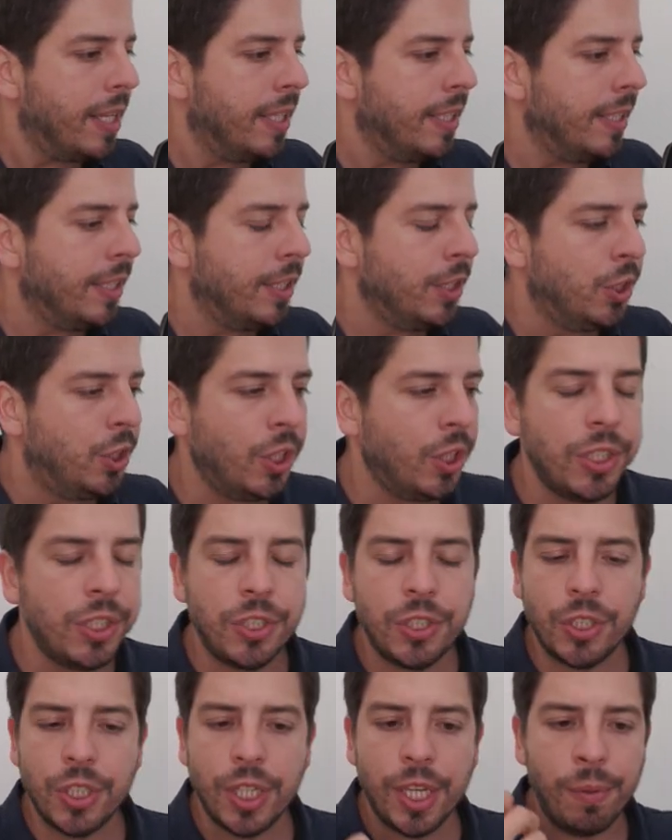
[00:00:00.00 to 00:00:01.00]

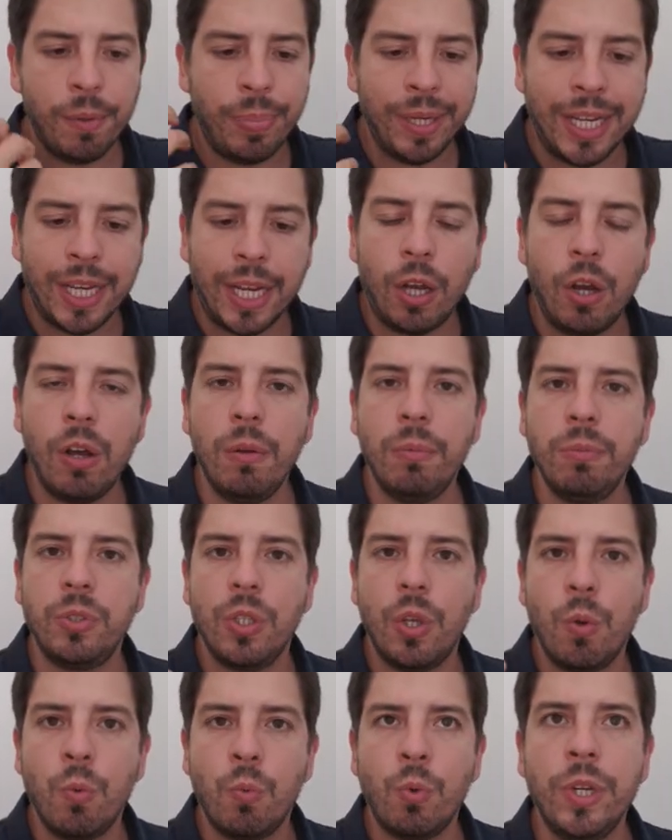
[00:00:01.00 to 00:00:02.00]
just it becomes
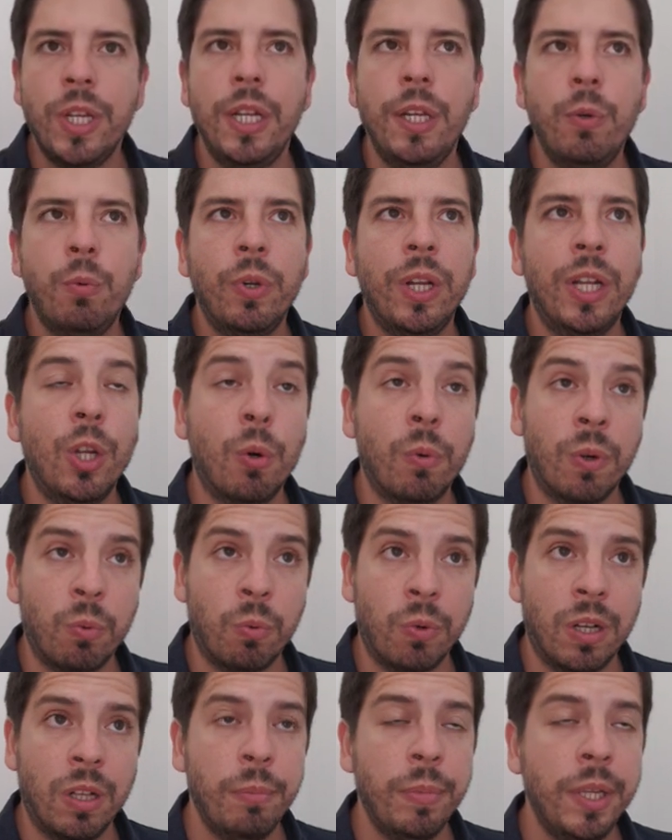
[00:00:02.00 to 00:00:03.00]
really, really
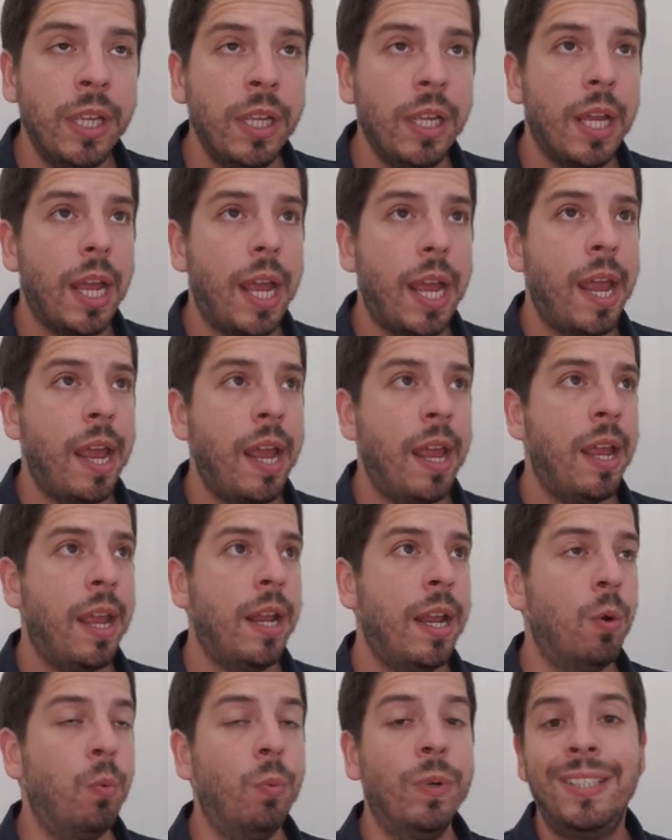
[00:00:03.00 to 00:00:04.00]
overwhelming, and
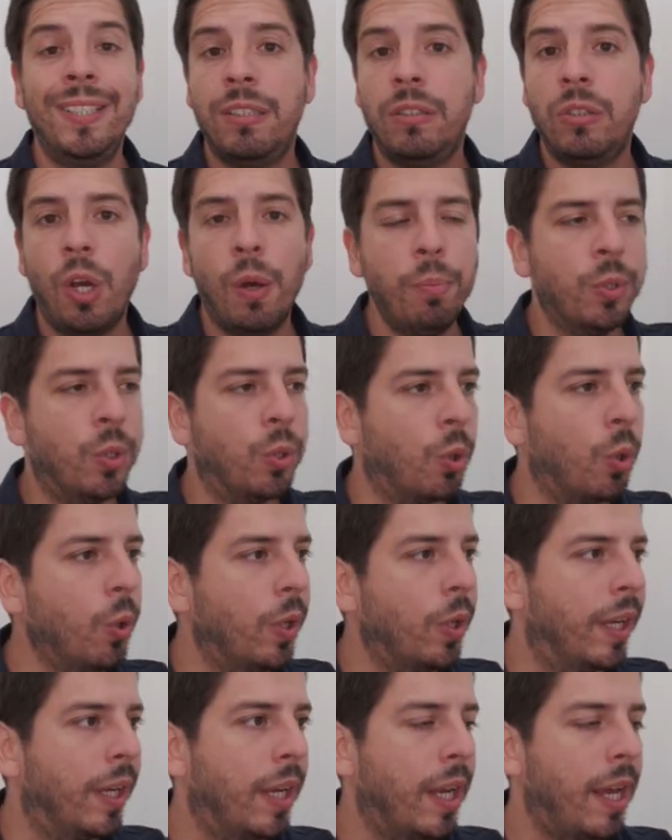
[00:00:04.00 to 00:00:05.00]
we stopped
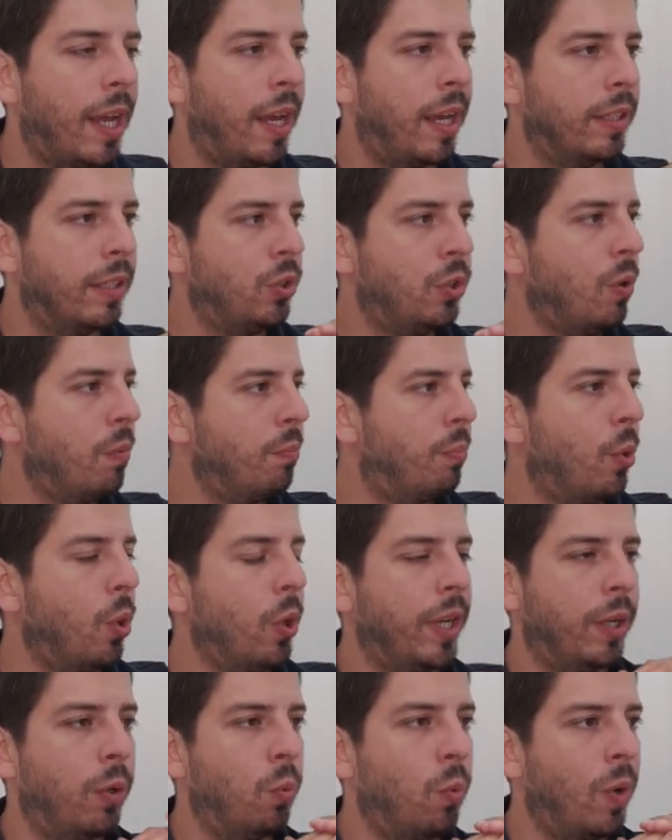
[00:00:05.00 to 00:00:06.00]
growing at some point.
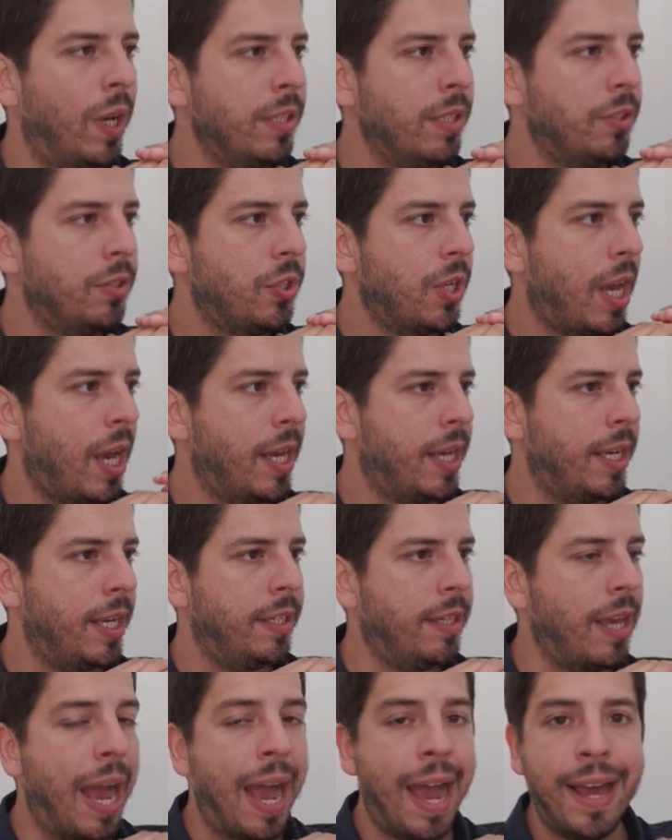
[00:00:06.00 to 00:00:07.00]
Once I
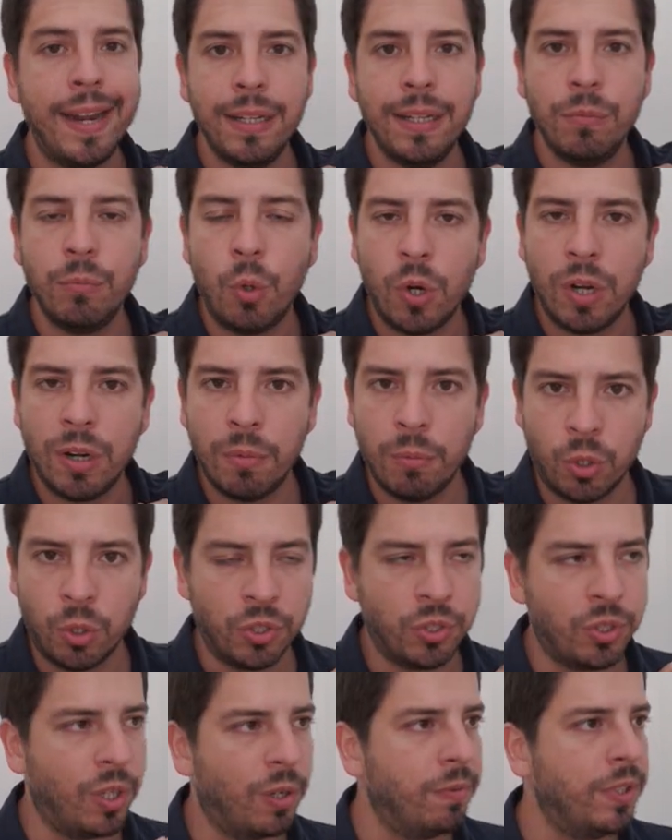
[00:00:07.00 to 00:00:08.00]
added more and more
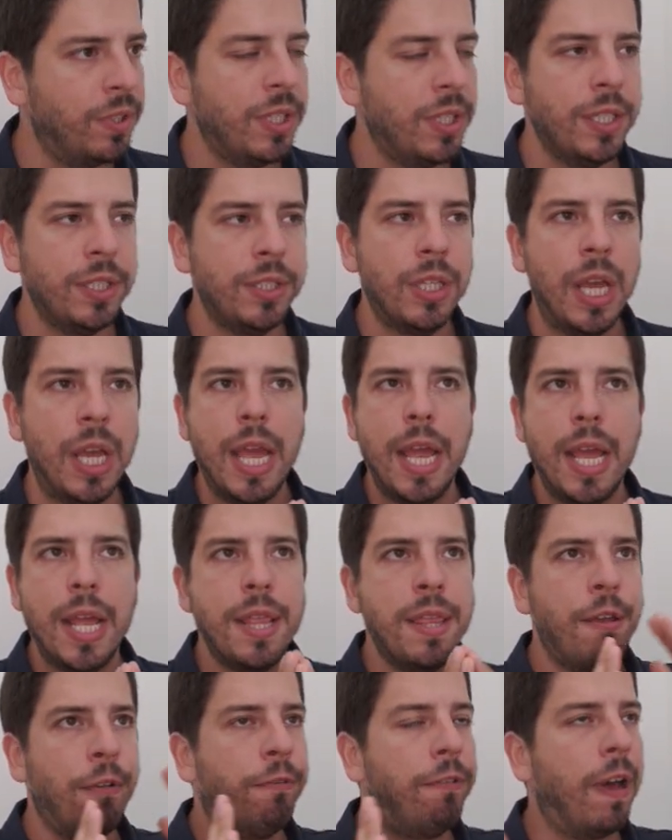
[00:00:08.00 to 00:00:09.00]
services, the
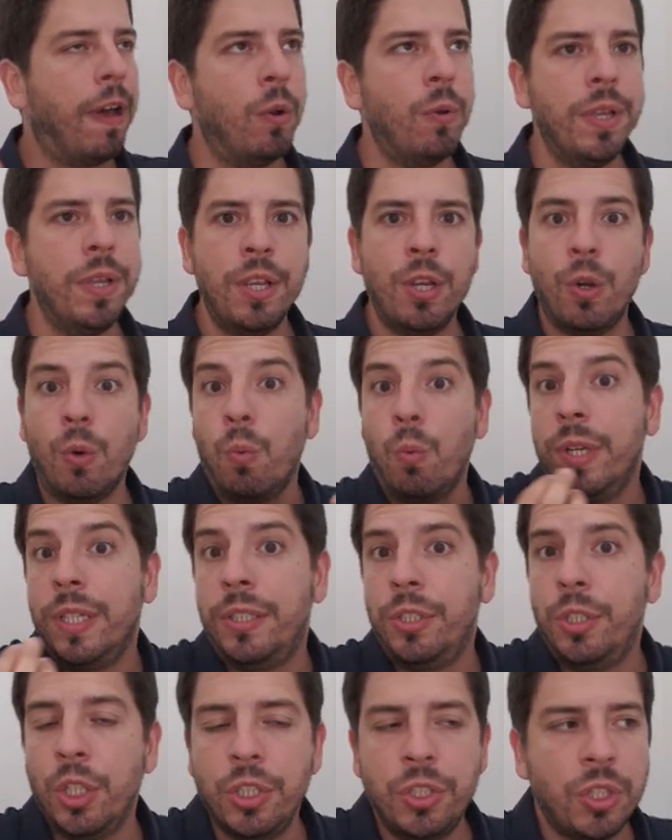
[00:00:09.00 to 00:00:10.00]
following year we
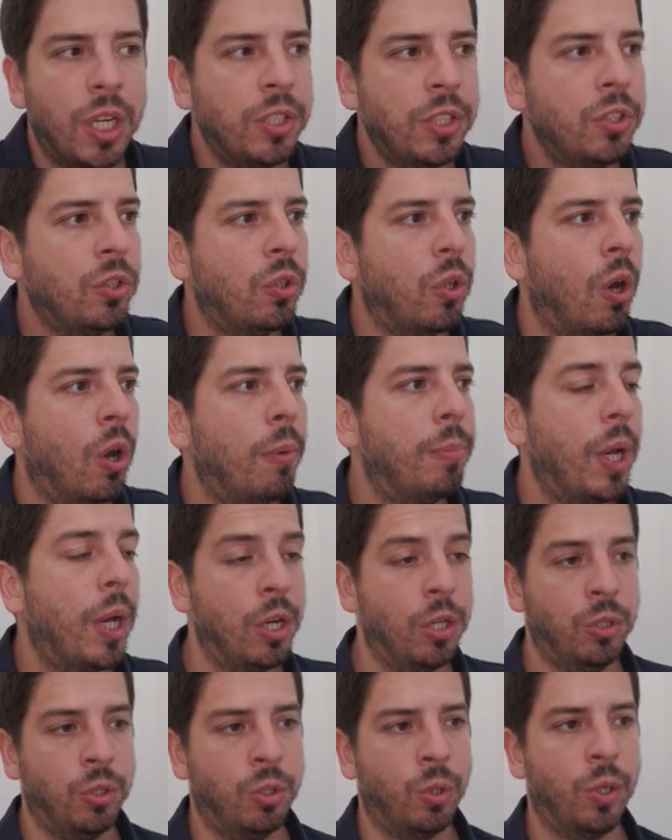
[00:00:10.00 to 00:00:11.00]
just stopped
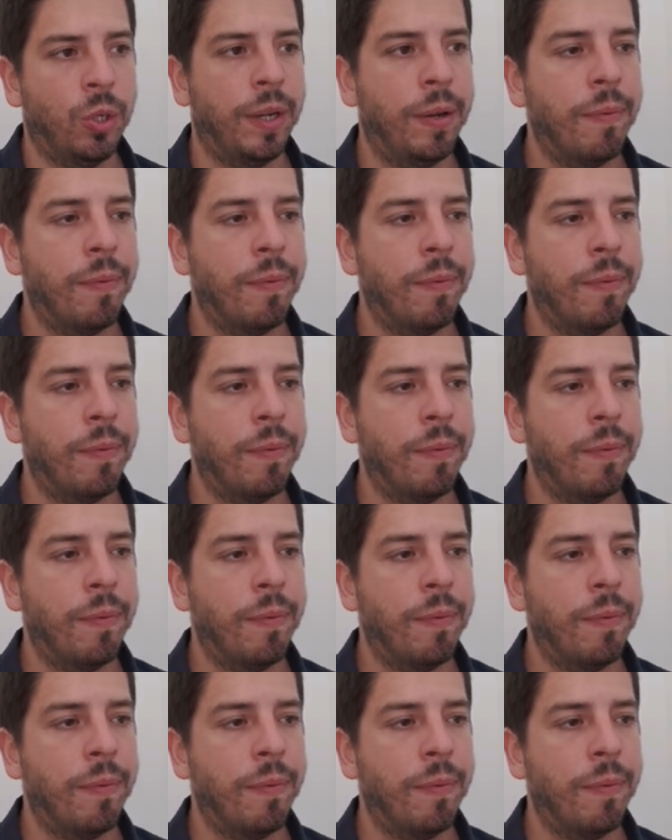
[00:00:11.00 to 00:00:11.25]
growing.